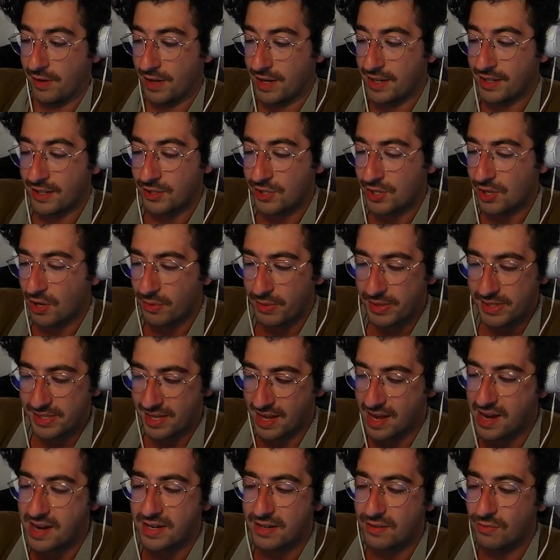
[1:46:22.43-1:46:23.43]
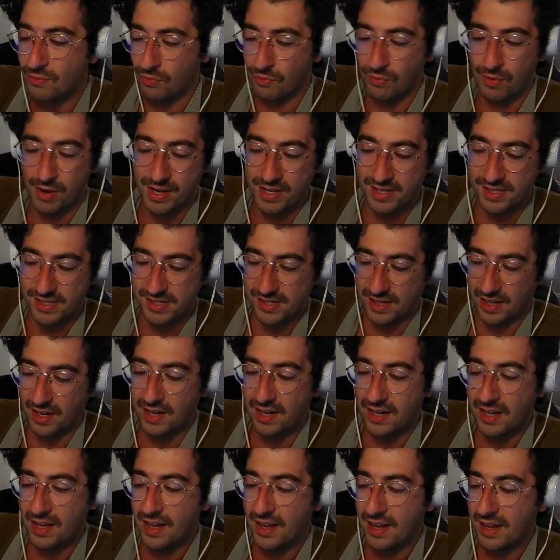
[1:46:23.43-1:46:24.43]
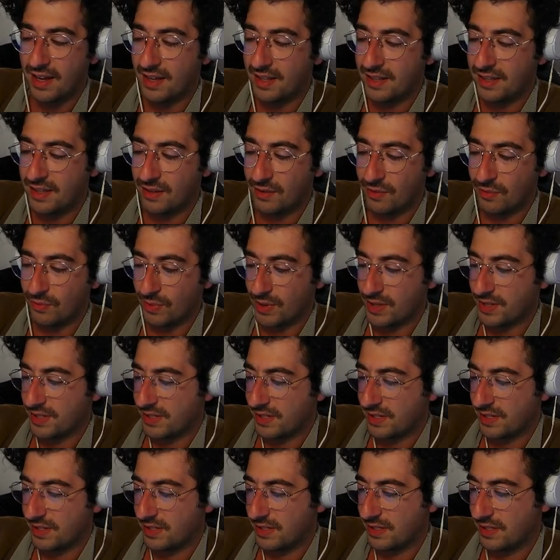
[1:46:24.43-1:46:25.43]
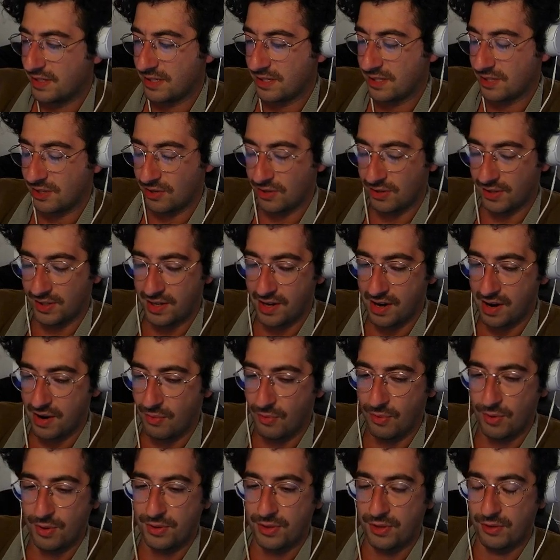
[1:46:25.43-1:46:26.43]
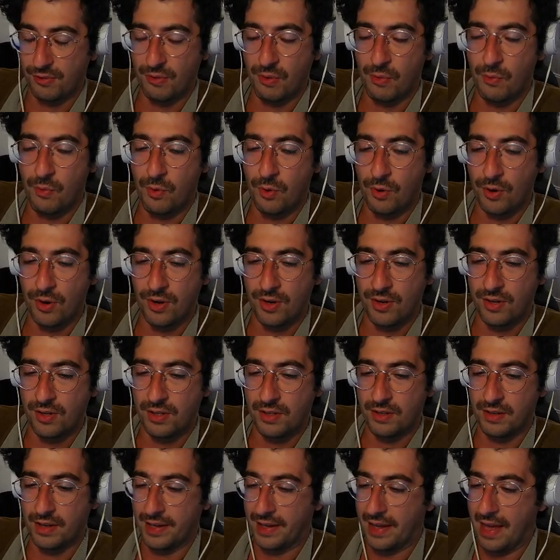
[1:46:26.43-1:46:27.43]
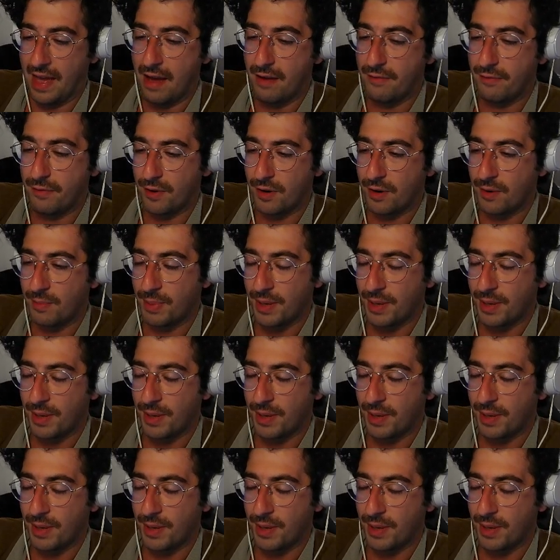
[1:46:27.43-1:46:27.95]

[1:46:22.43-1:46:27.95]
Like, there's always that risk, and the risk is certainly not worth the reward, like, ever.